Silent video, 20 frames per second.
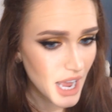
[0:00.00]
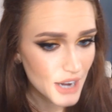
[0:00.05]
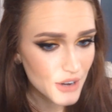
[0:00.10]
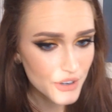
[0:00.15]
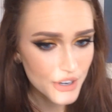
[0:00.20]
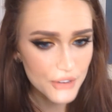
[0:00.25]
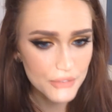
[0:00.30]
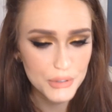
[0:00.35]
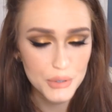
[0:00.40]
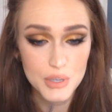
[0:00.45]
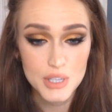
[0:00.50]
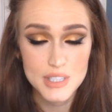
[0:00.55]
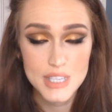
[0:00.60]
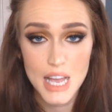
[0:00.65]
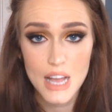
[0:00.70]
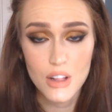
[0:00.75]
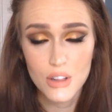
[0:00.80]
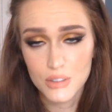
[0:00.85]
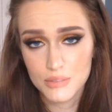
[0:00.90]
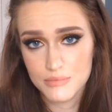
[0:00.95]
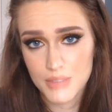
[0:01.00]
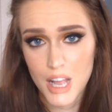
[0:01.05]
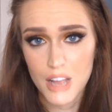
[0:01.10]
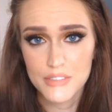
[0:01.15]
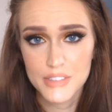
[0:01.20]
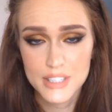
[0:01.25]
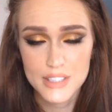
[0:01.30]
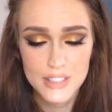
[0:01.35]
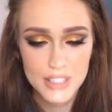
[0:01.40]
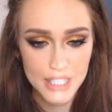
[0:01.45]
I don't know if you can tell,
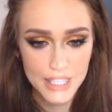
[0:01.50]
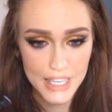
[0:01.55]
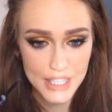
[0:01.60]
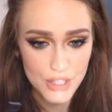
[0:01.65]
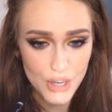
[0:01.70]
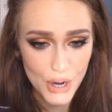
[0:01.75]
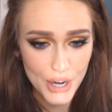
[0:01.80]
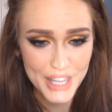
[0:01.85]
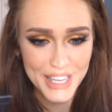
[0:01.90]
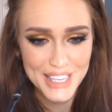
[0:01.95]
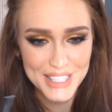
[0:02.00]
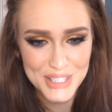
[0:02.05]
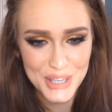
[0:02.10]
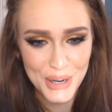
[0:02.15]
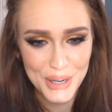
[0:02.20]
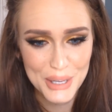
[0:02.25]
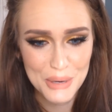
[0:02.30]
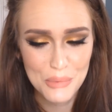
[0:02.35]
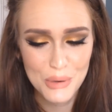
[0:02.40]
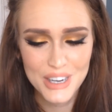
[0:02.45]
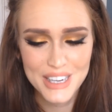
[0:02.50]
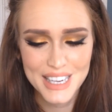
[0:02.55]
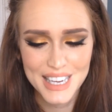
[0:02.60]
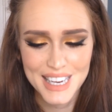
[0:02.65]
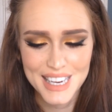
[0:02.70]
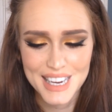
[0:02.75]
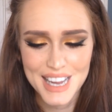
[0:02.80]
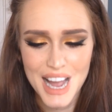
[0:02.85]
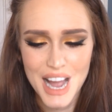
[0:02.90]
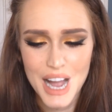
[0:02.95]
obviously, it's already, it's already
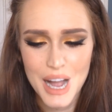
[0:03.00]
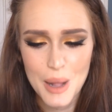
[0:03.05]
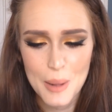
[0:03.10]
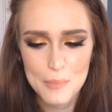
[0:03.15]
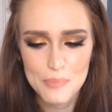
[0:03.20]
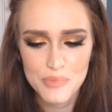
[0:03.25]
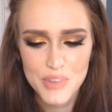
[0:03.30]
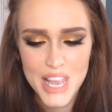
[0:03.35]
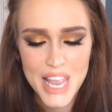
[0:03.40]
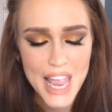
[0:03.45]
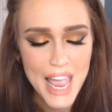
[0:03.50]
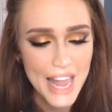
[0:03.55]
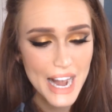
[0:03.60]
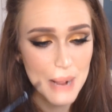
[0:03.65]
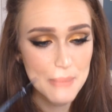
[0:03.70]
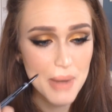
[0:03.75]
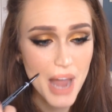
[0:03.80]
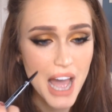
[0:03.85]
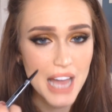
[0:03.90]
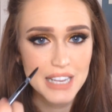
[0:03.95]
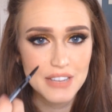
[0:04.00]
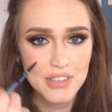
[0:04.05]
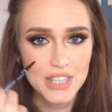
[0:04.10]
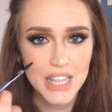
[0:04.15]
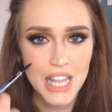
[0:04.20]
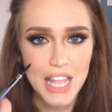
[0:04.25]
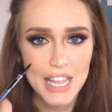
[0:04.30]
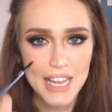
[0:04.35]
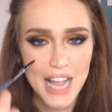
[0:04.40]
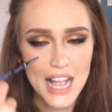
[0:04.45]
working. Um, and I'm not even
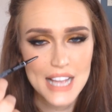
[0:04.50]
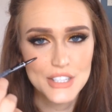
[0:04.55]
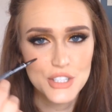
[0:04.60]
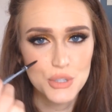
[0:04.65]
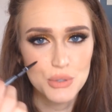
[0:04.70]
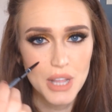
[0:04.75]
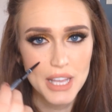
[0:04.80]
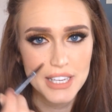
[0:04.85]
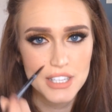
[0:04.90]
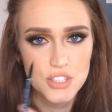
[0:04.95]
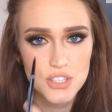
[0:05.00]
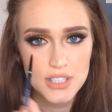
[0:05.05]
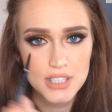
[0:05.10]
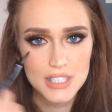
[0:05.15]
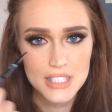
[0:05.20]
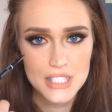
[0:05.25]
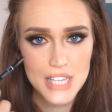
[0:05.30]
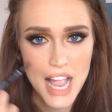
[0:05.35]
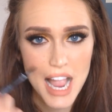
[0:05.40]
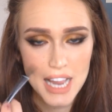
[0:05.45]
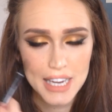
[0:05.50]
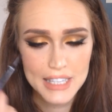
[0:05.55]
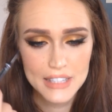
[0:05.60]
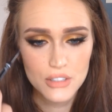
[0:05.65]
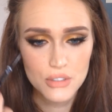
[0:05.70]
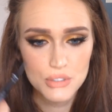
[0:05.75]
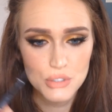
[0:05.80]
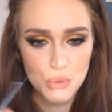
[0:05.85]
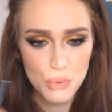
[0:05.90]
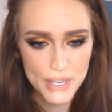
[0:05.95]
like, I do like it just a tiny
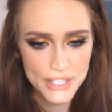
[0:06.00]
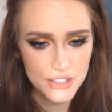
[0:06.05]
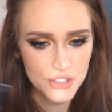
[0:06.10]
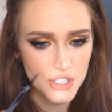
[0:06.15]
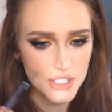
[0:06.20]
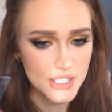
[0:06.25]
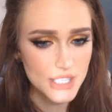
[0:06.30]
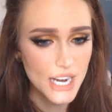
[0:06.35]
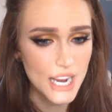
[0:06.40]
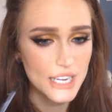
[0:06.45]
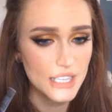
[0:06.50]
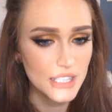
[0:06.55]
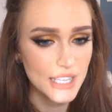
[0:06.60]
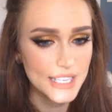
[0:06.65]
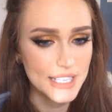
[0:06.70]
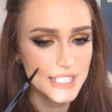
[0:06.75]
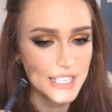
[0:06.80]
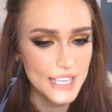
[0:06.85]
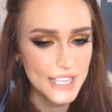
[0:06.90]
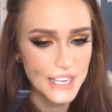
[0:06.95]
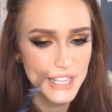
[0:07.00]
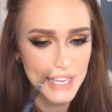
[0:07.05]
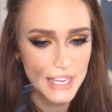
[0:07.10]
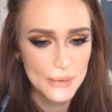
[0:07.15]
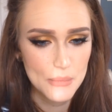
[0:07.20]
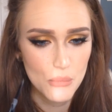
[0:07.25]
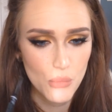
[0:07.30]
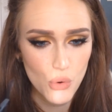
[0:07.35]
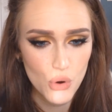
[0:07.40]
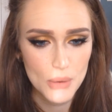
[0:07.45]
little twist just to kind of like get
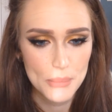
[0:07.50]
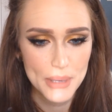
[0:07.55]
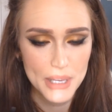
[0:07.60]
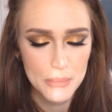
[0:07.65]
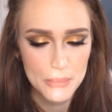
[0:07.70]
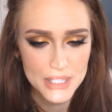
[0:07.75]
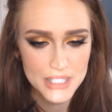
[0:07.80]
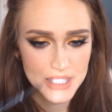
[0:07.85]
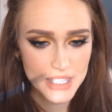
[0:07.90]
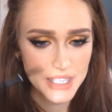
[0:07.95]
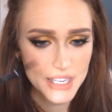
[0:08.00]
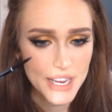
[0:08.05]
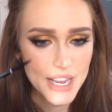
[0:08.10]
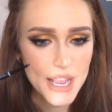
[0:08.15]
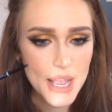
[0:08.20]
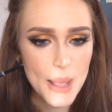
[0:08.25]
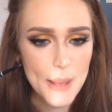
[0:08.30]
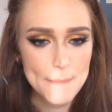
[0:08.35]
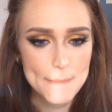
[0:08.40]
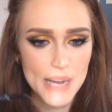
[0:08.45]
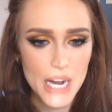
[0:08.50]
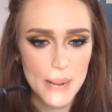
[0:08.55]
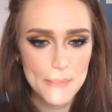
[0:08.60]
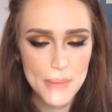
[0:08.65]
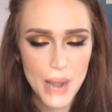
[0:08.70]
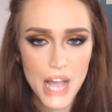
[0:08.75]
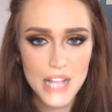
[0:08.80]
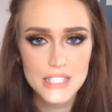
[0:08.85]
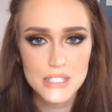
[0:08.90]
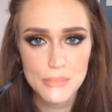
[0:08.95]
it more pigmented, but I'm
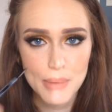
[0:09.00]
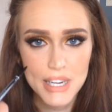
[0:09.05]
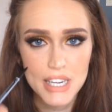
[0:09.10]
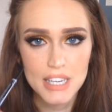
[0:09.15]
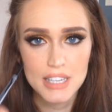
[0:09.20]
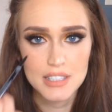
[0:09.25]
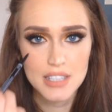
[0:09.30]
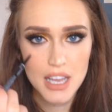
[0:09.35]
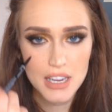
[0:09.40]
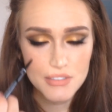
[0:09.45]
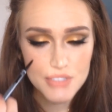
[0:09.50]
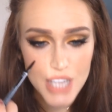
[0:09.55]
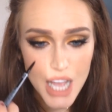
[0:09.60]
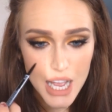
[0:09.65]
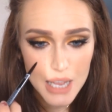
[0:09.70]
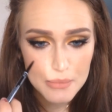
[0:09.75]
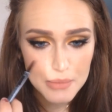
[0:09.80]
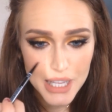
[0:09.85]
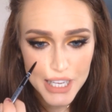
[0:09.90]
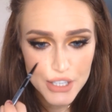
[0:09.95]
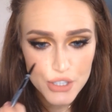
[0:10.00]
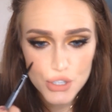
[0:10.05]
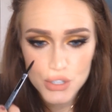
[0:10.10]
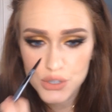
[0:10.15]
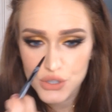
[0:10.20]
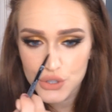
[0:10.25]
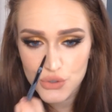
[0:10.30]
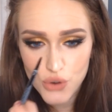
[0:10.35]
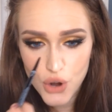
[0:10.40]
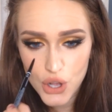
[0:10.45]
not spending a ton of time like
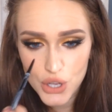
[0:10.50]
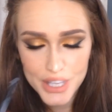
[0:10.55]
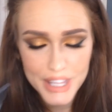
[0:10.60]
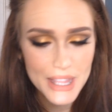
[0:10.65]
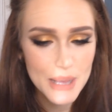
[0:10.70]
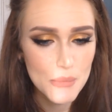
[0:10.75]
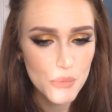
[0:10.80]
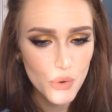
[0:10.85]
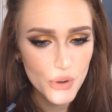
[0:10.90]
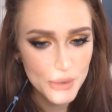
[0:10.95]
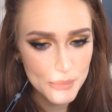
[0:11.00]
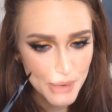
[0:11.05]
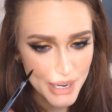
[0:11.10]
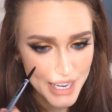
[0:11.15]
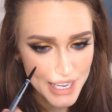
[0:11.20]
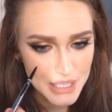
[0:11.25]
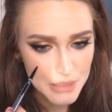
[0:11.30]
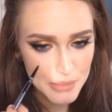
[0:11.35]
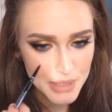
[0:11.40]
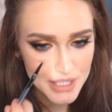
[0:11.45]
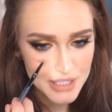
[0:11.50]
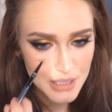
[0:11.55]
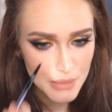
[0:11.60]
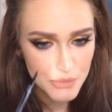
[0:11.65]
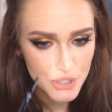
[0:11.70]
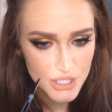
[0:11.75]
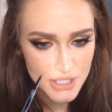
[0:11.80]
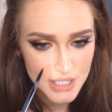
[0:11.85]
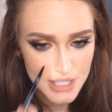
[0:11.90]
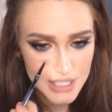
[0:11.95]
drawing them one by any means.
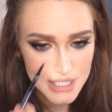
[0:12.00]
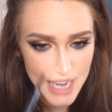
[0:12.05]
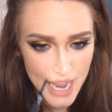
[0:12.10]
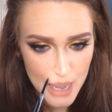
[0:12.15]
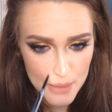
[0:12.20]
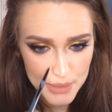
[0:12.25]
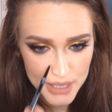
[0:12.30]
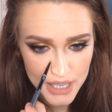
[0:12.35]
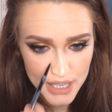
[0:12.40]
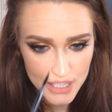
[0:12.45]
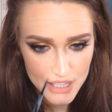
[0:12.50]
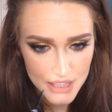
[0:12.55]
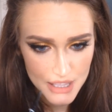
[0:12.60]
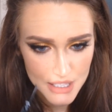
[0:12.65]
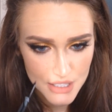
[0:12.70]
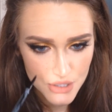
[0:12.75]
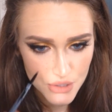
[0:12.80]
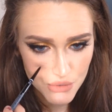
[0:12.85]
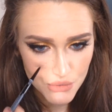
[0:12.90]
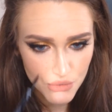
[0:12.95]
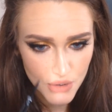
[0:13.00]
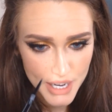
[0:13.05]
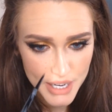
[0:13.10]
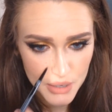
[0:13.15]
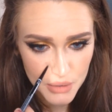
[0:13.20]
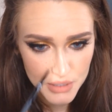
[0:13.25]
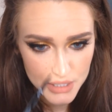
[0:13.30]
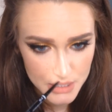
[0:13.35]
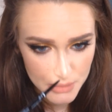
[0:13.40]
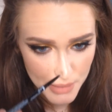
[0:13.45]
I'm just dabbing this
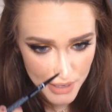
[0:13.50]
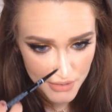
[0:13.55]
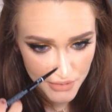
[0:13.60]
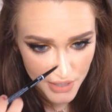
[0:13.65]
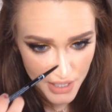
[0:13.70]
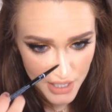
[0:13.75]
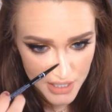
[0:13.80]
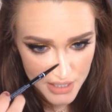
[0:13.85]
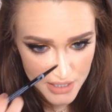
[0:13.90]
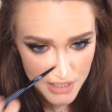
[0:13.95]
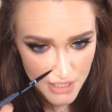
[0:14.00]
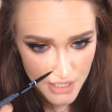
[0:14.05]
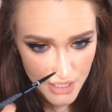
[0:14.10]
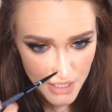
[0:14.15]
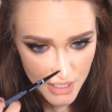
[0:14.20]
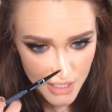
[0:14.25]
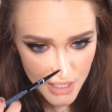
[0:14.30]
right onto my face.